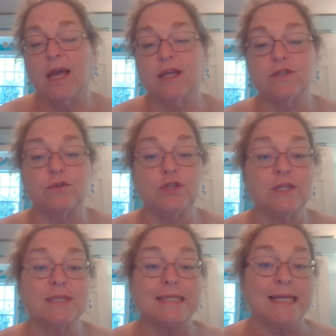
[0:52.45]
And so
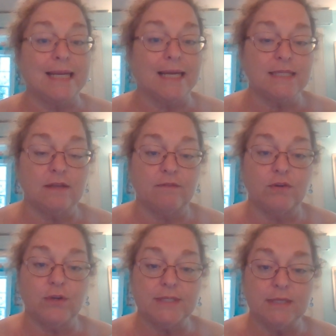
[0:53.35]
she is connected
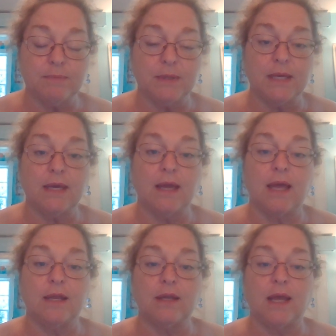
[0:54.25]
very deeply
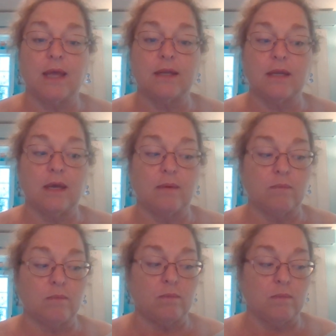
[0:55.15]
and, and um,